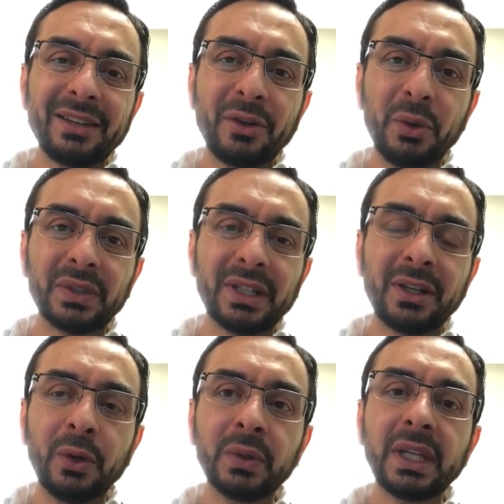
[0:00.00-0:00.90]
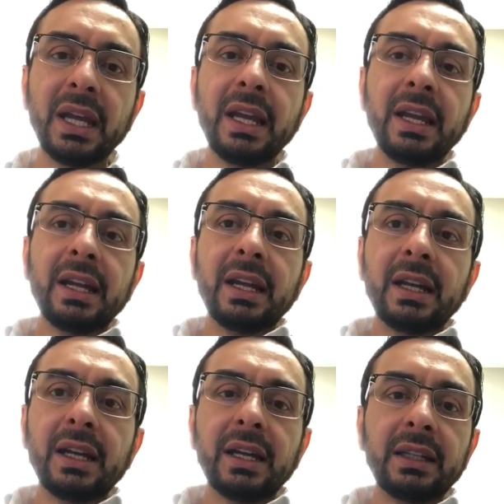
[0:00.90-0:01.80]
quote unquote.
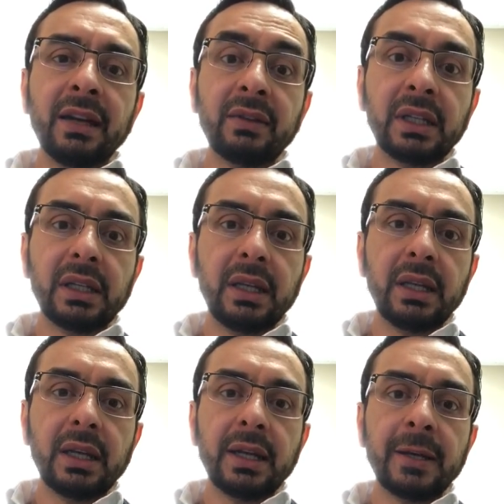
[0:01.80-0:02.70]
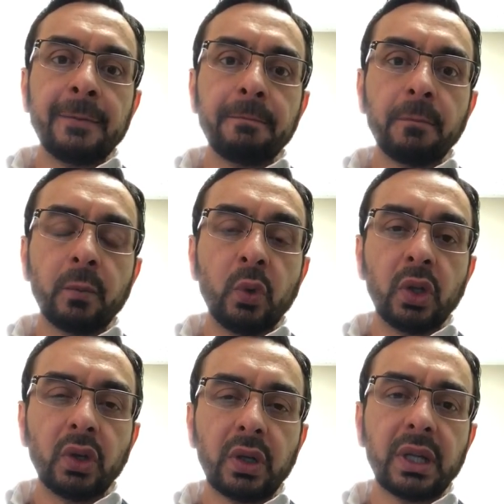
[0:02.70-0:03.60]
Definitely, we
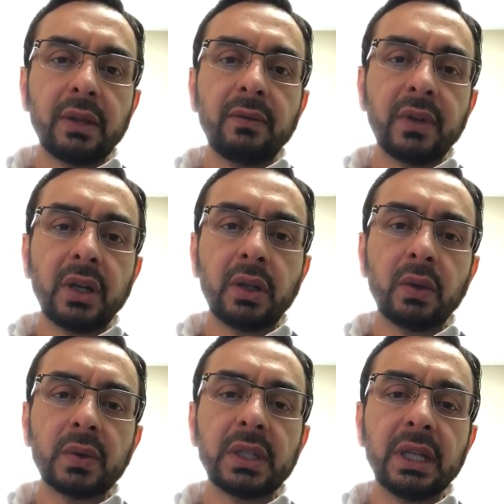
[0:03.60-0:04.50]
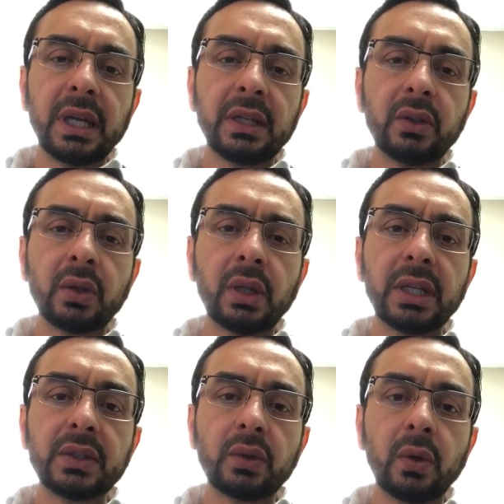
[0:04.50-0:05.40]
look very closely at your
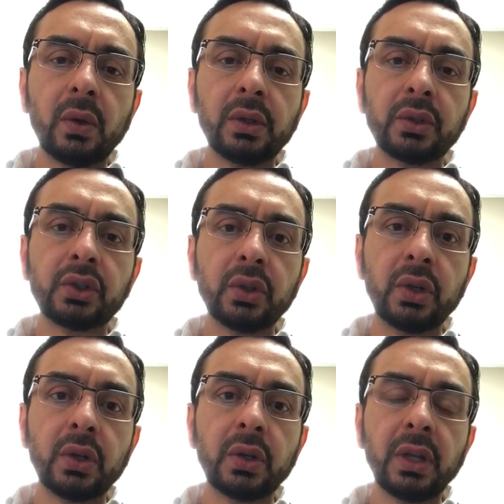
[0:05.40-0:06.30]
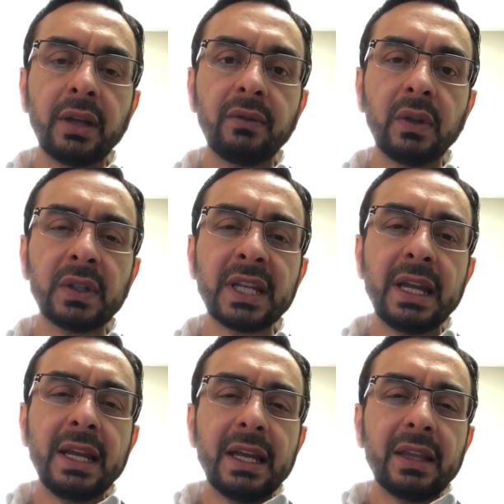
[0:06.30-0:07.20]
cholesterol, your sugar levels.
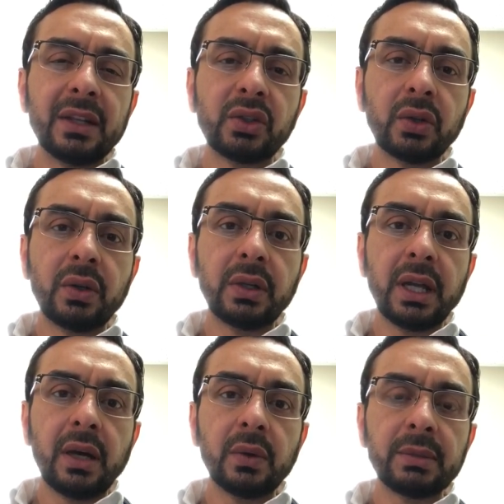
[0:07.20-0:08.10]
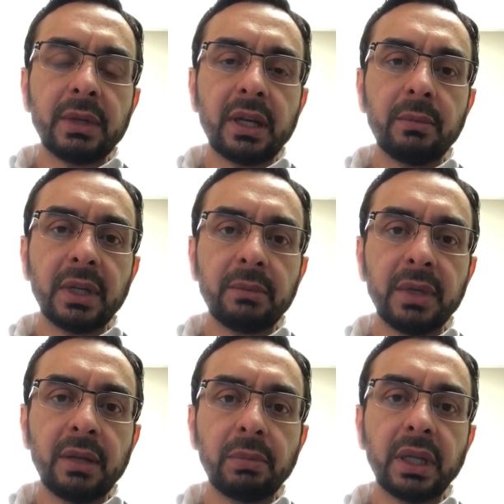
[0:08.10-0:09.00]
The sugar now is becoming a
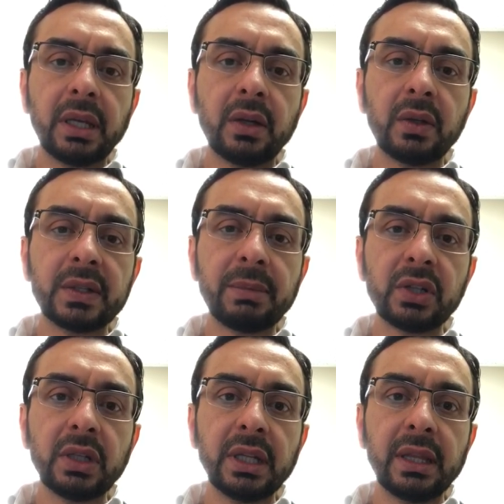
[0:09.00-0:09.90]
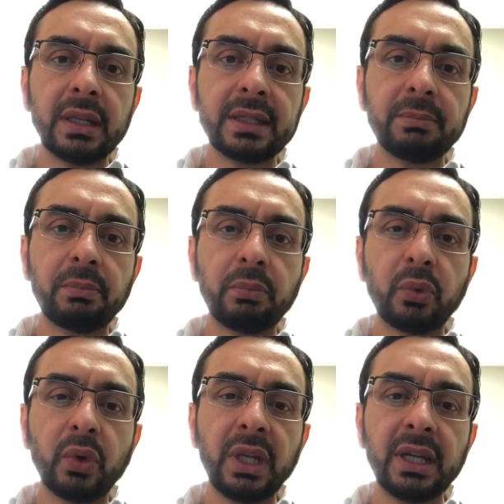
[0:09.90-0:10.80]
big player, especially in this
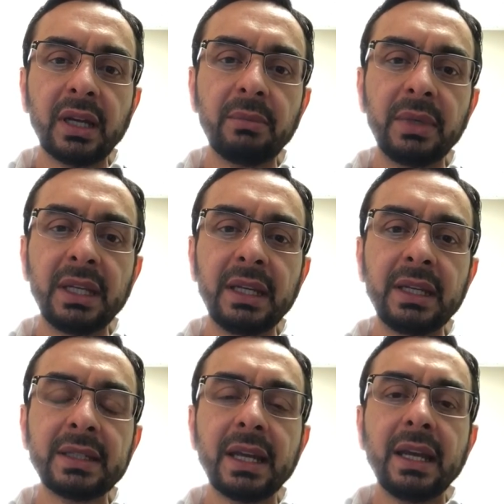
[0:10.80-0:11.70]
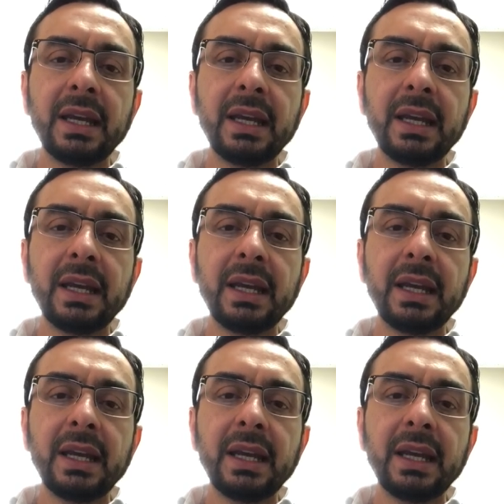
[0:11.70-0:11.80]
pre-diabetes